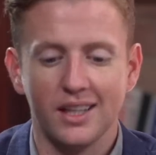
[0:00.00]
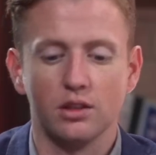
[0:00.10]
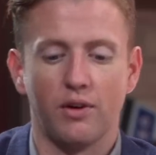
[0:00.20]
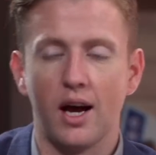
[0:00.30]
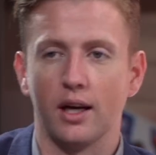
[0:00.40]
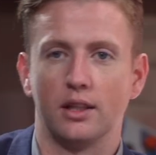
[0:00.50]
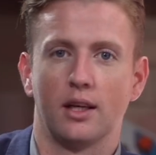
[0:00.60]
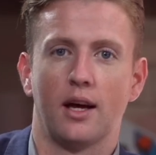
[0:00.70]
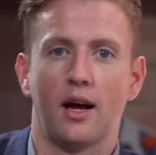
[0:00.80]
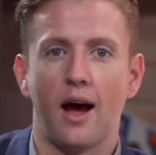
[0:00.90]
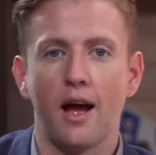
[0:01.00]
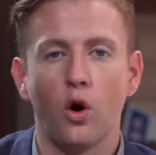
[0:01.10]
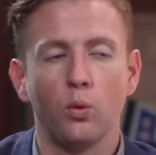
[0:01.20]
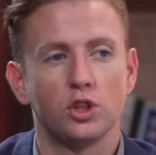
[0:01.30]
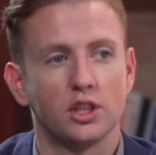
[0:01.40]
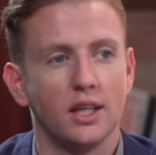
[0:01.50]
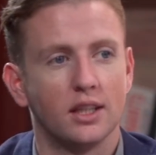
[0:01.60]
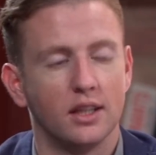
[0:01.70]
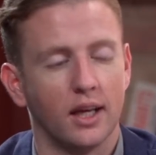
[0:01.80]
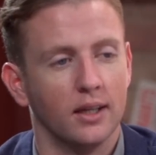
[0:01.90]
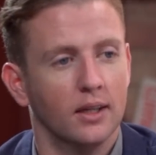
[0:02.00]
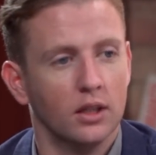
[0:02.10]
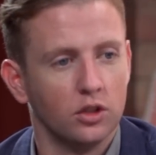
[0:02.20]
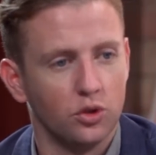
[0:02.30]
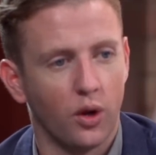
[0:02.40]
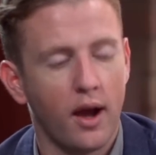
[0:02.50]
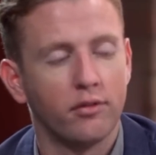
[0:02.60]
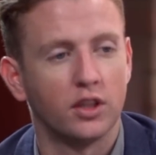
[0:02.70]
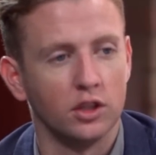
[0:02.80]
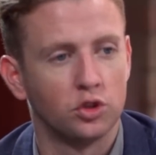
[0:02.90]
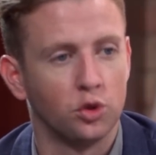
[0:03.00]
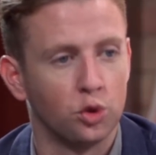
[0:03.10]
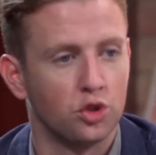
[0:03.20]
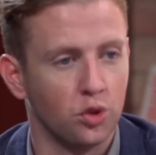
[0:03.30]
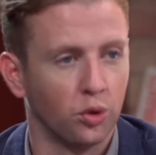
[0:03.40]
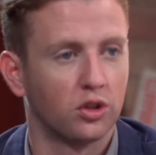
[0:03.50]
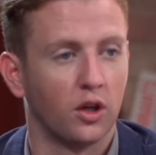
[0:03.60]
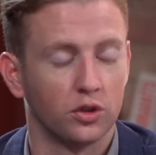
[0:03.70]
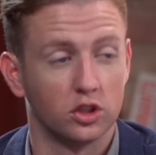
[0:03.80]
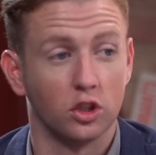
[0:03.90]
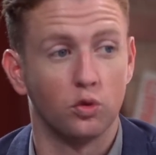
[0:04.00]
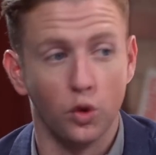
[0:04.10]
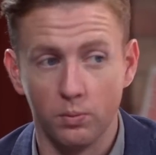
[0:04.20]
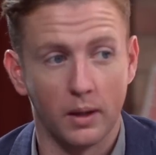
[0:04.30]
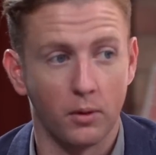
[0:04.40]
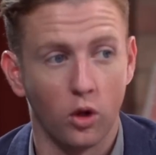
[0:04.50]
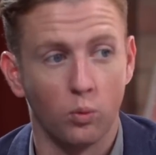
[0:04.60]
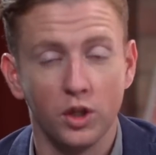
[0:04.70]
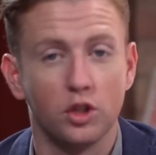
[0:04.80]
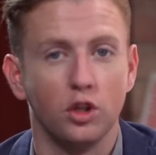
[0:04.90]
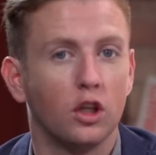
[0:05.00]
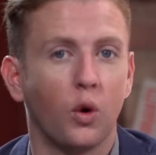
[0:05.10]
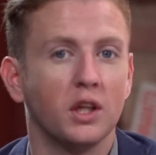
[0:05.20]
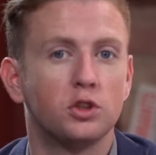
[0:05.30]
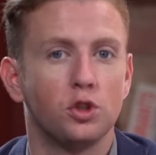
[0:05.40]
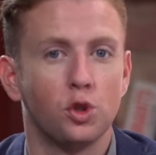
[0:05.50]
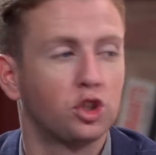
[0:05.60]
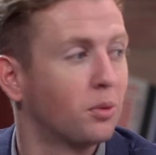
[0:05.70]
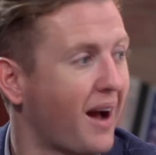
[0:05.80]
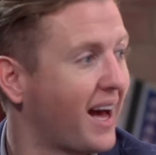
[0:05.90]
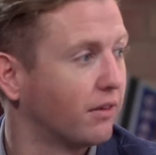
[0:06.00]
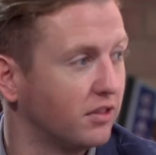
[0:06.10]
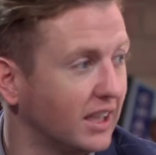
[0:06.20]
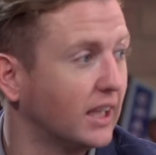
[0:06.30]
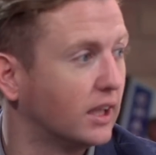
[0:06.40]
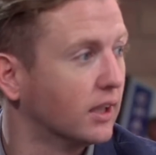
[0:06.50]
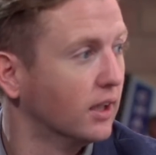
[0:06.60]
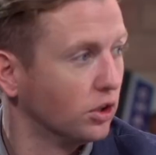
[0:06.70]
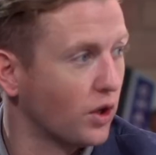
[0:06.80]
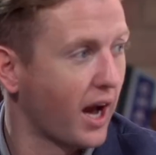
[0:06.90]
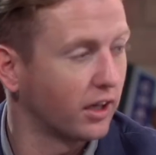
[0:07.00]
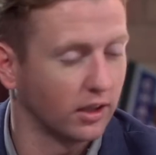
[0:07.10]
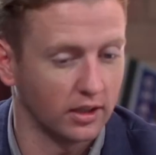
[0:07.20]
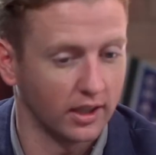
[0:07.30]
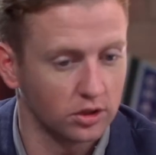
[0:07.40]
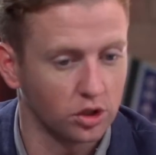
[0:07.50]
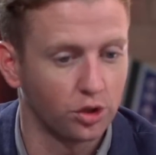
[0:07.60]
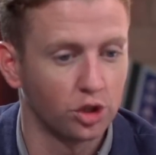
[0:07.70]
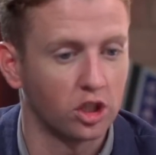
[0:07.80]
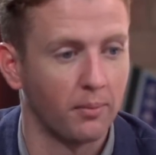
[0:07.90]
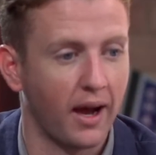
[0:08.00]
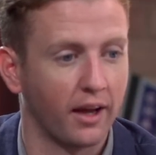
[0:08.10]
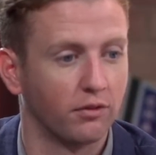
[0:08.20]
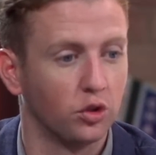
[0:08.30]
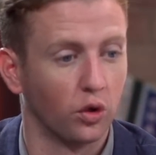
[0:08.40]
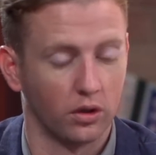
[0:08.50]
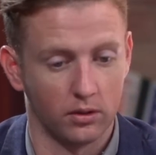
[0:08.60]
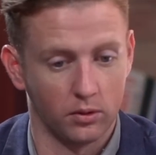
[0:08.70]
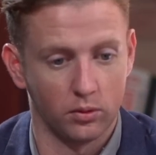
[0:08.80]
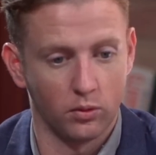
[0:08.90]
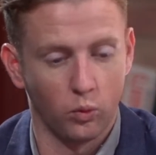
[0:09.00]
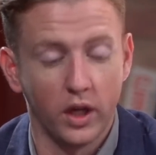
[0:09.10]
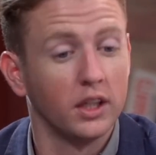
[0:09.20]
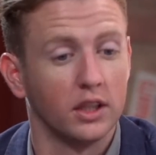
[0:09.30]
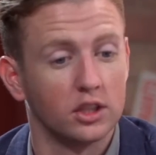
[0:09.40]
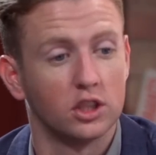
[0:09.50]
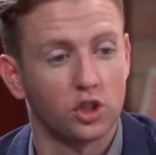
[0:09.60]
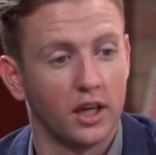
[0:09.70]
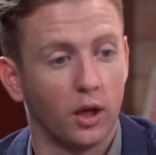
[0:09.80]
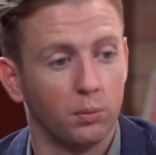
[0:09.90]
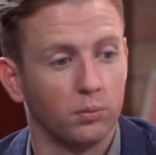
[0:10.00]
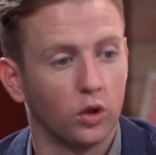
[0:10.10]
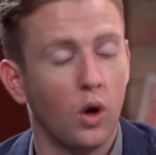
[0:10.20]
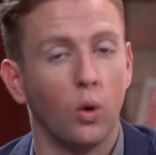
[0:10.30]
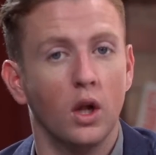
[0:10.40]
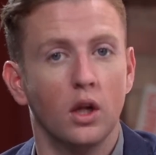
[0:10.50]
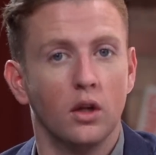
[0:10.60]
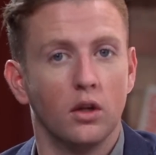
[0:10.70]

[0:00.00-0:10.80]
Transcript: is valid. I always stated that you have to introduce youth in order to groom them along with you. You don't introduce them out of need. You introduce them out of your willingness to try and help them grow.